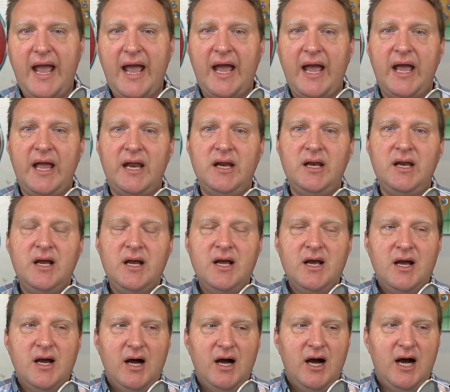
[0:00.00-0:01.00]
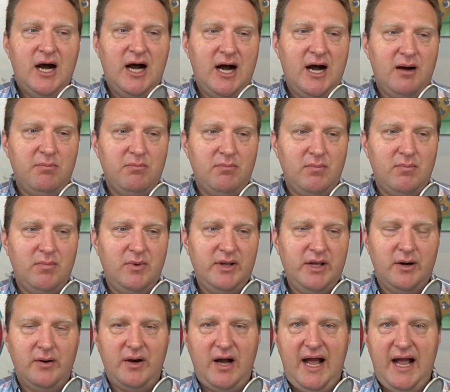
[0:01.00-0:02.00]
And um,
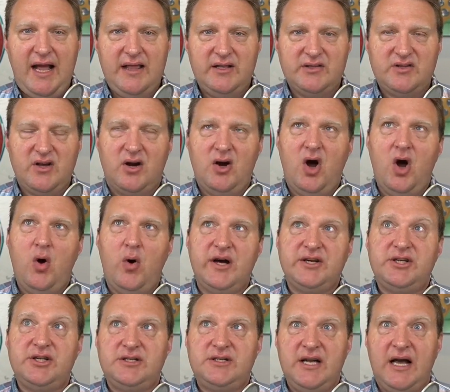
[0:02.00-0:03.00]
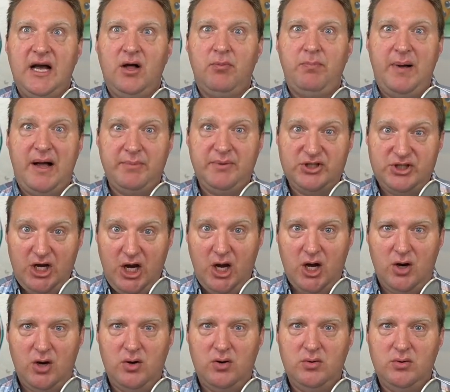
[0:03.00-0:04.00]
you know, I had this thought, oh, I should tell Bobby
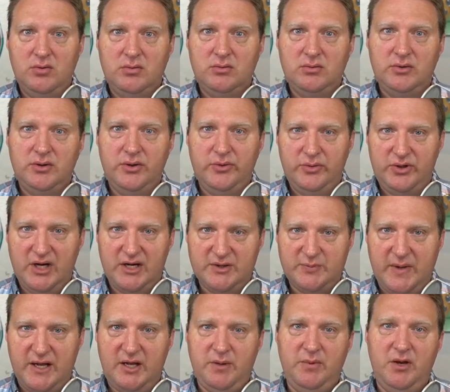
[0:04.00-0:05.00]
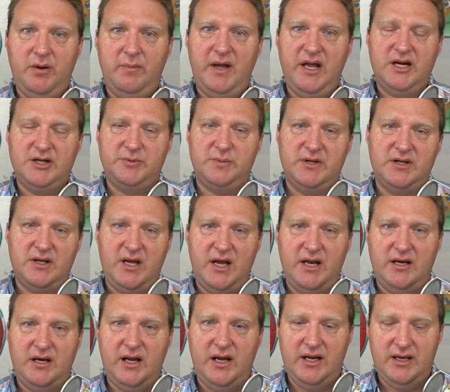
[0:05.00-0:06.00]
Joe, who does my community management
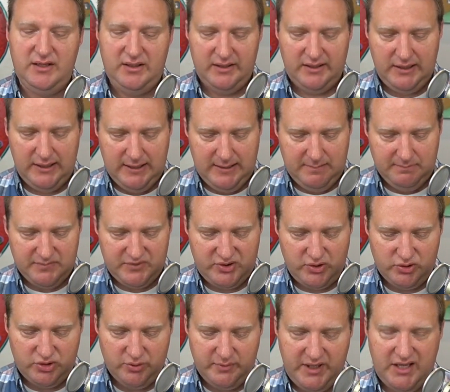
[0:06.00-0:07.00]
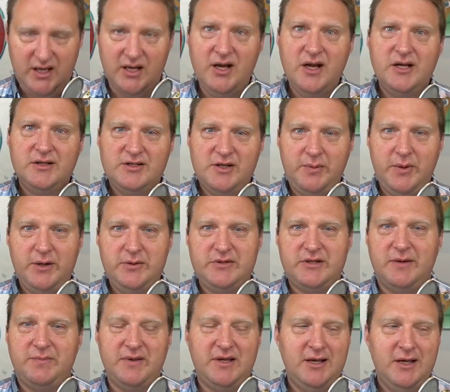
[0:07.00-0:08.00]
and and um, social media, to
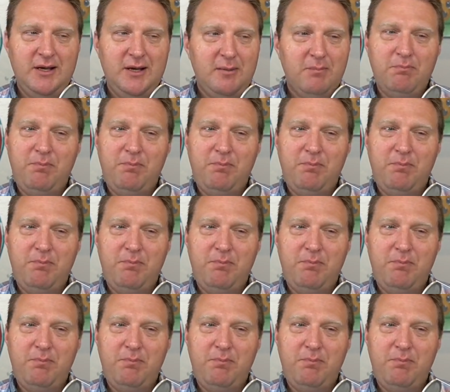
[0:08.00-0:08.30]
post something.